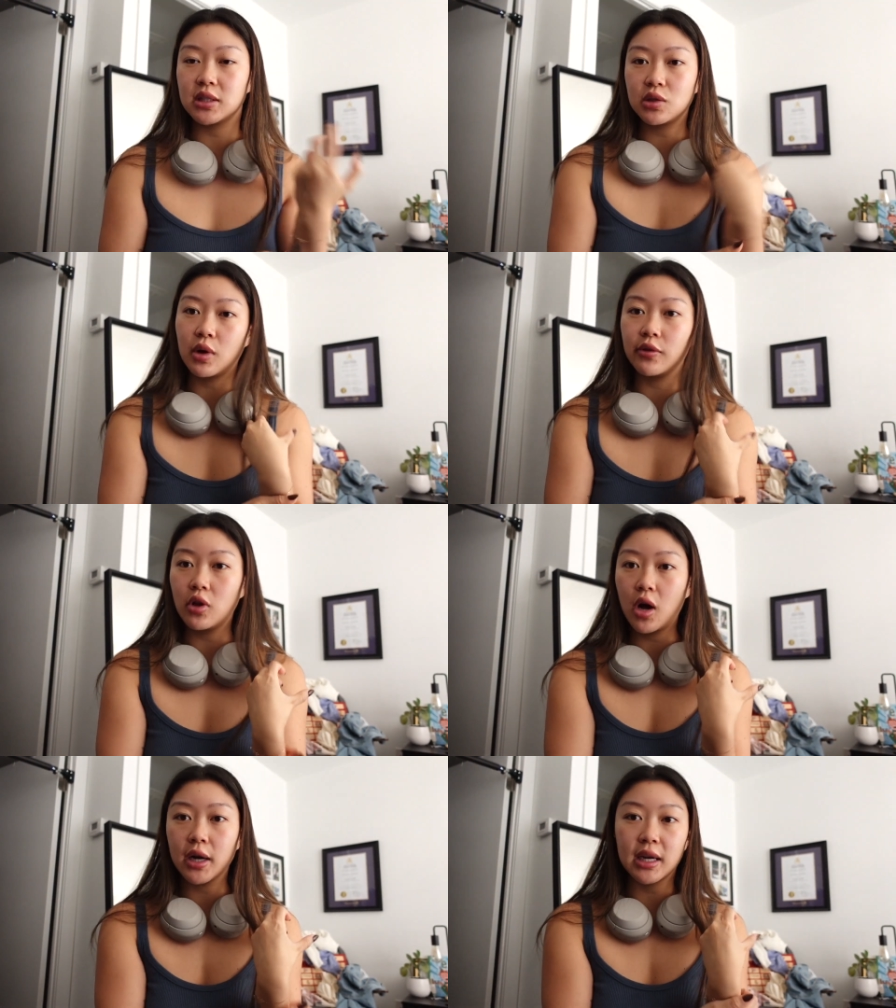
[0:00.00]
It's 12
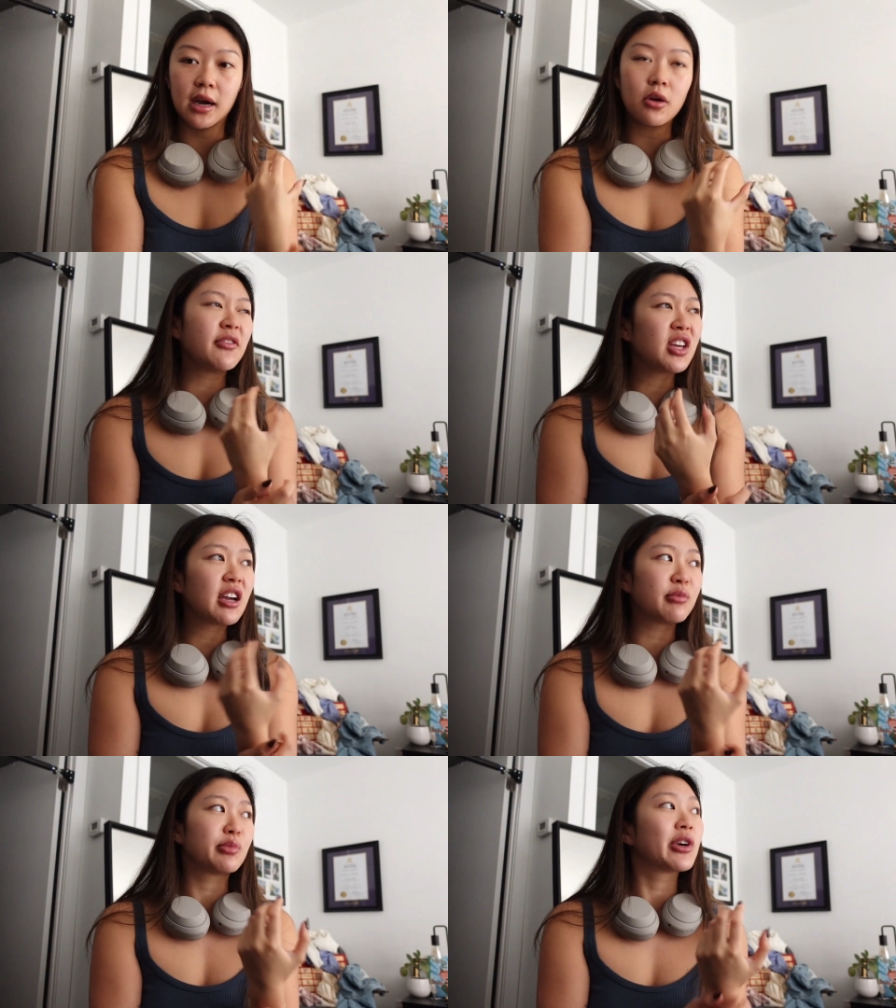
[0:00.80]
o'clock now. I feel like
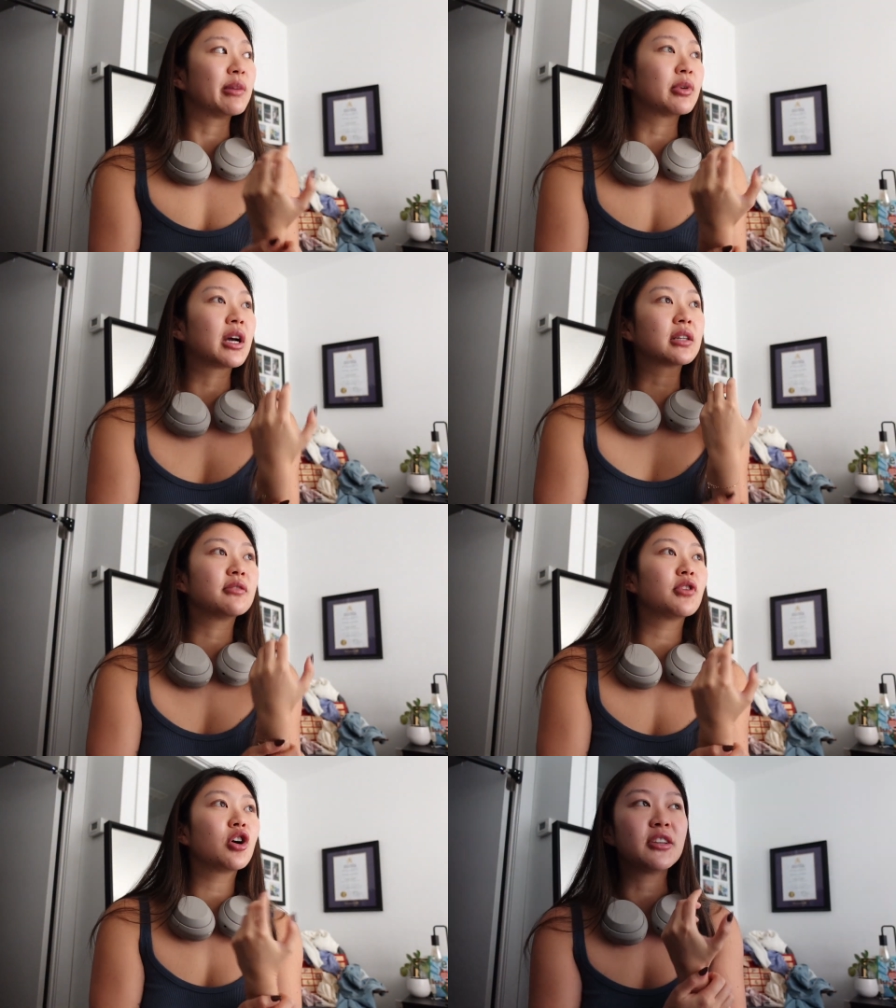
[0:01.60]
I've been pretty
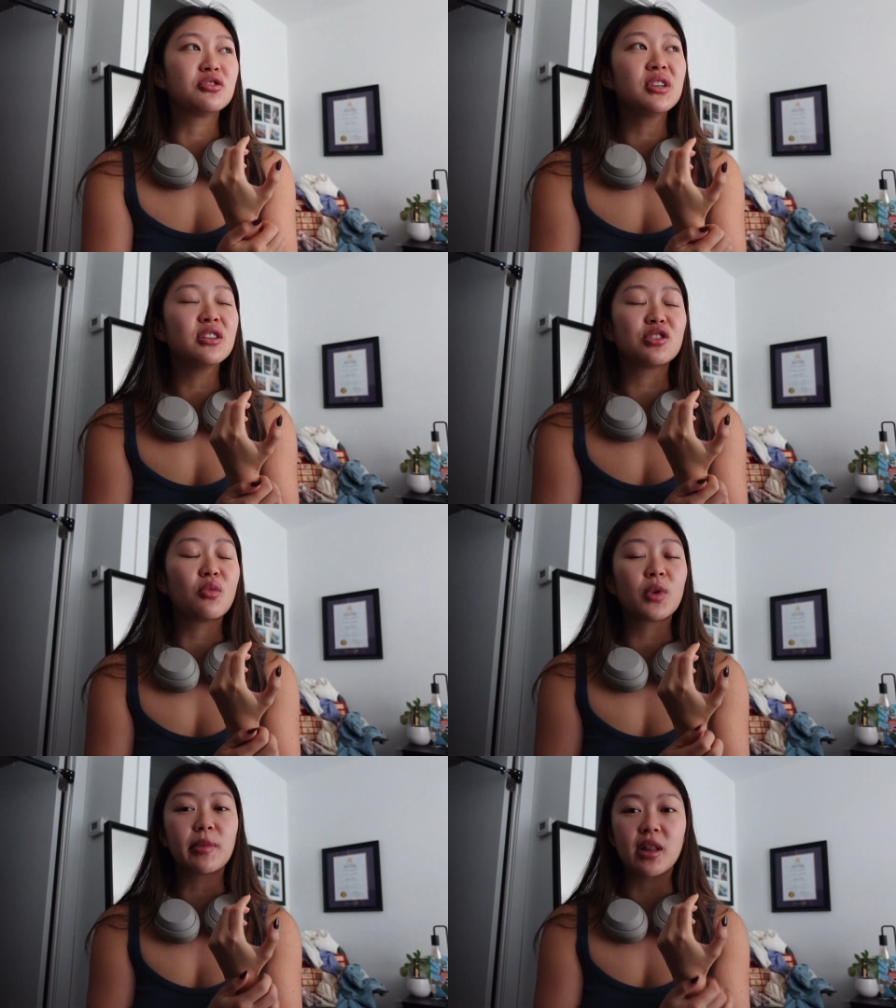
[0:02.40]
productive though. Usually I
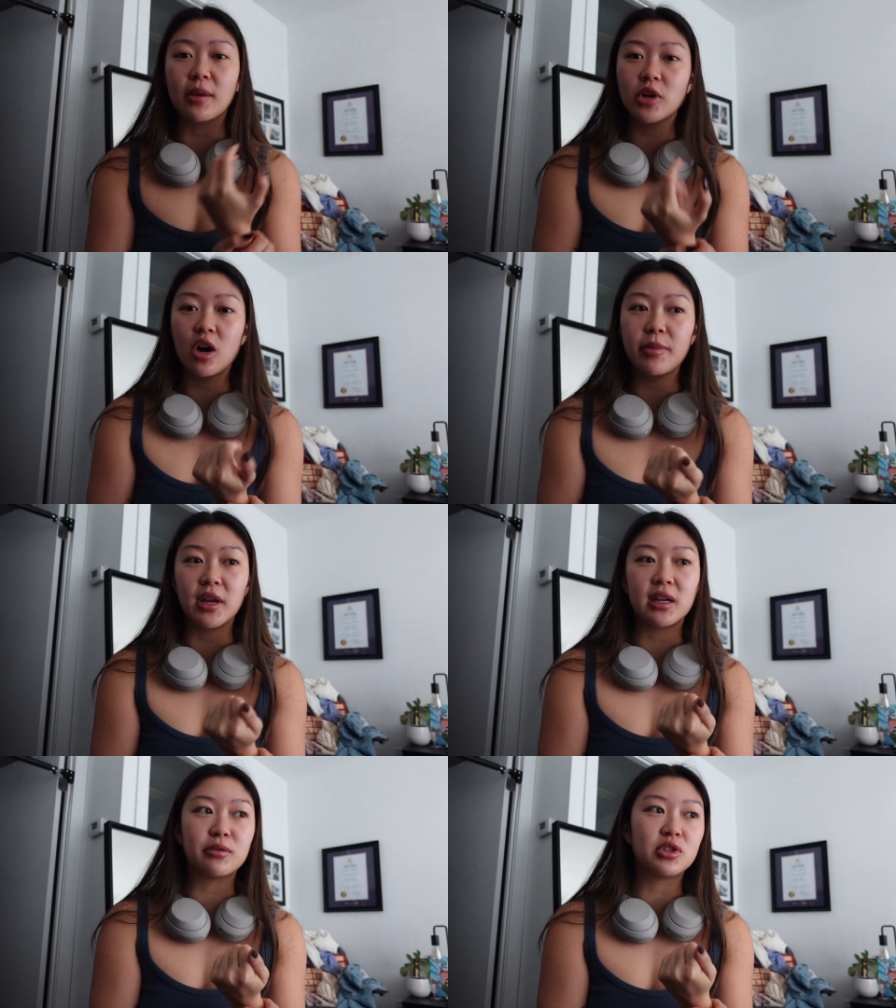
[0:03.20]
don't bring my laptop
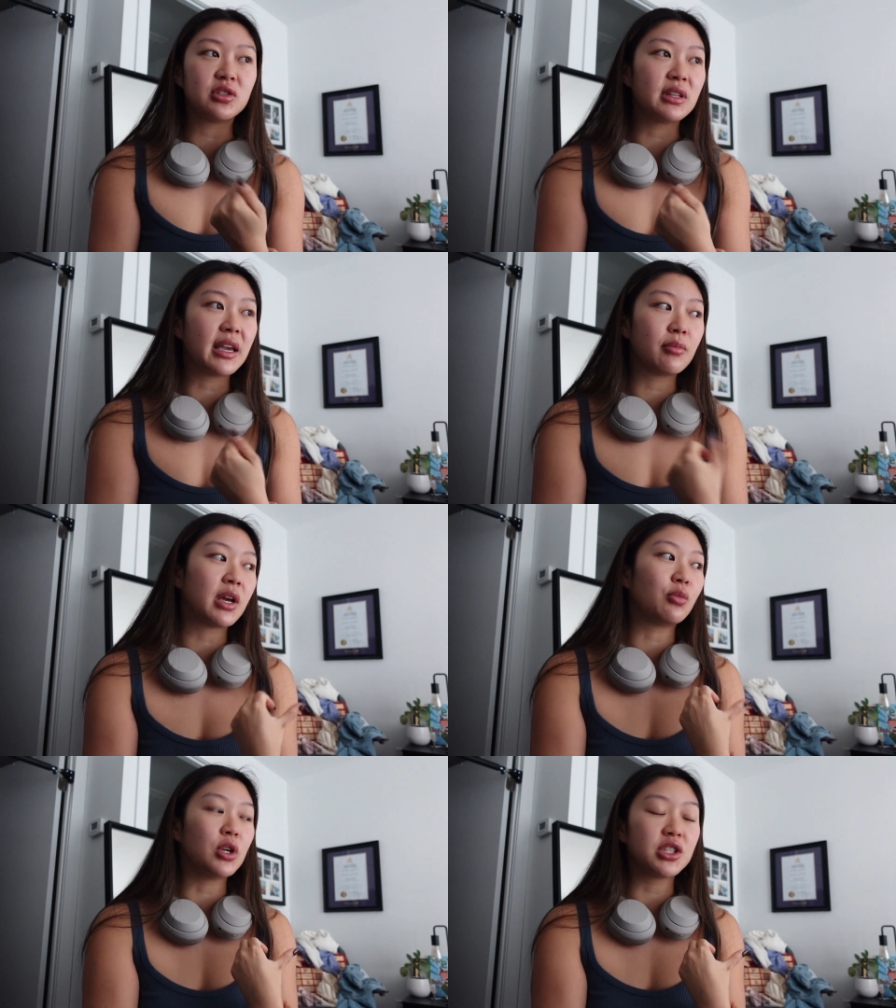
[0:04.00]
and I would just lay in
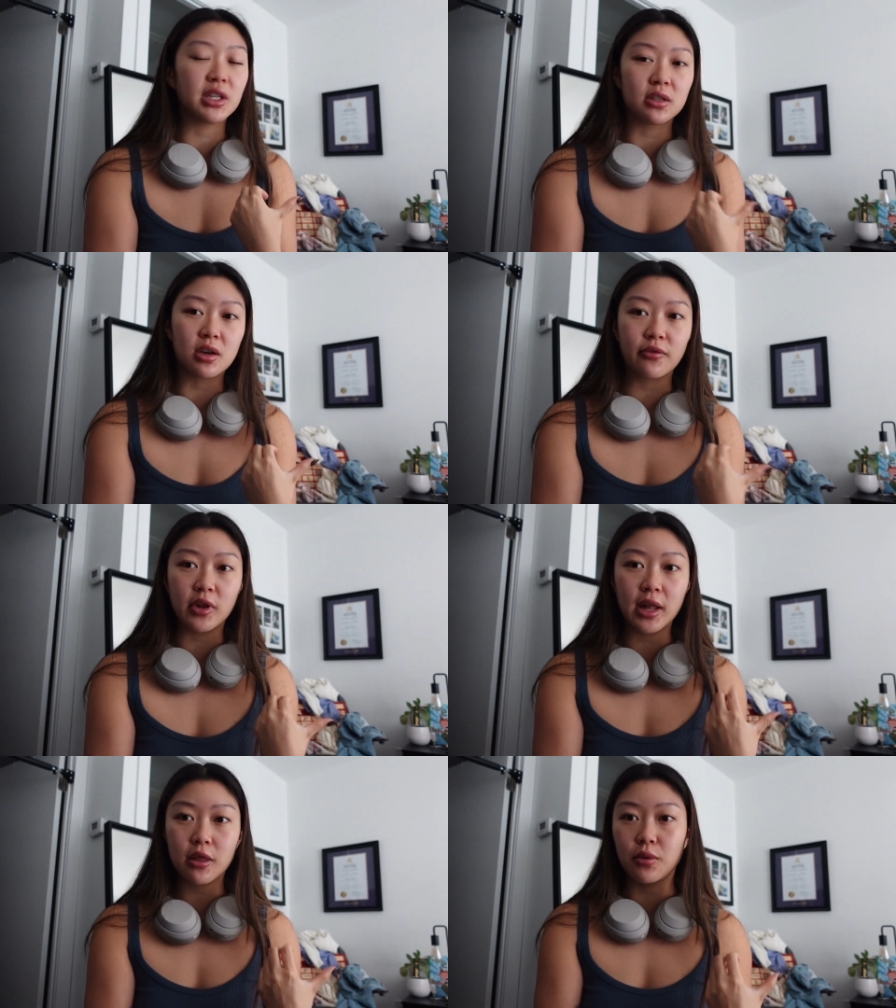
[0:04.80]
bed and watch TikTok for
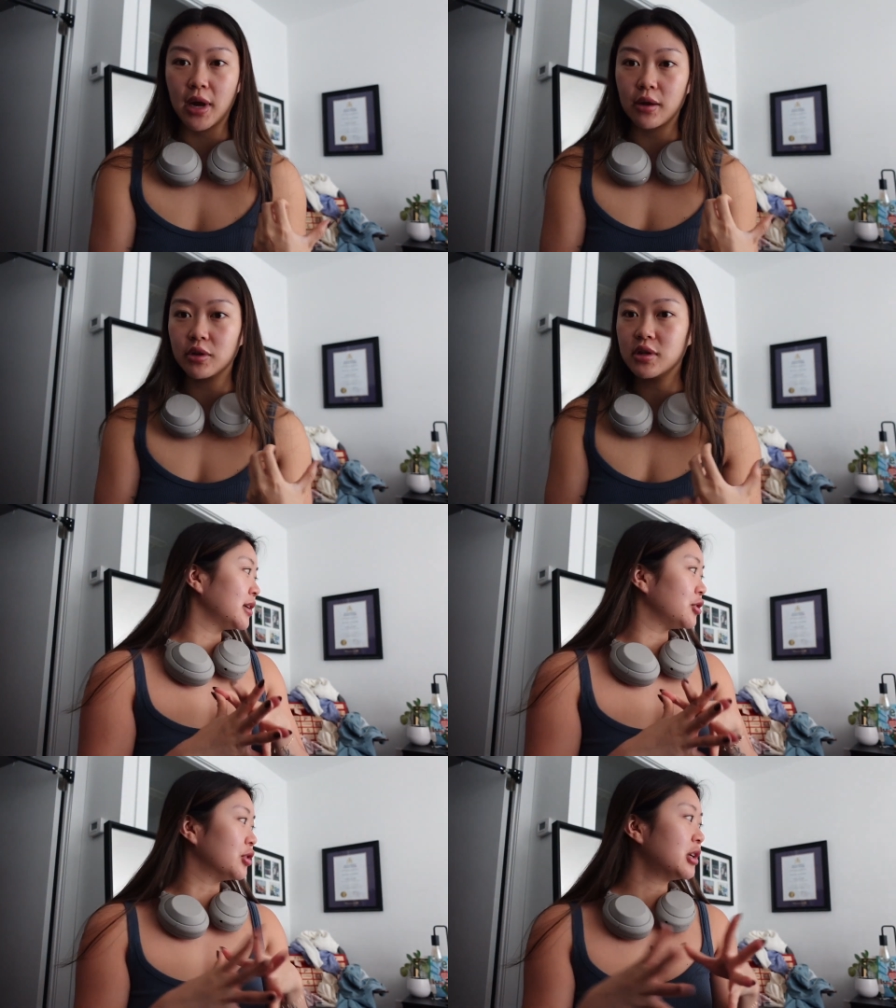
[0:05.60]
like 3 hours.
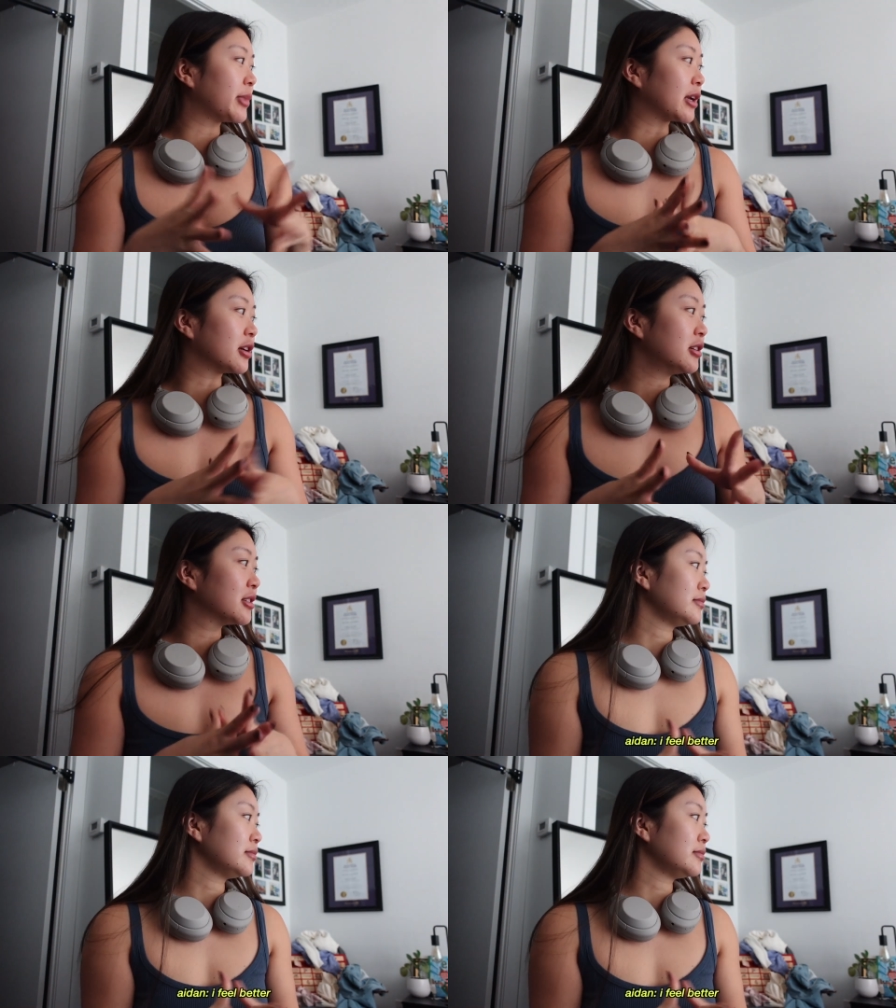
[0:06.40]
You look better.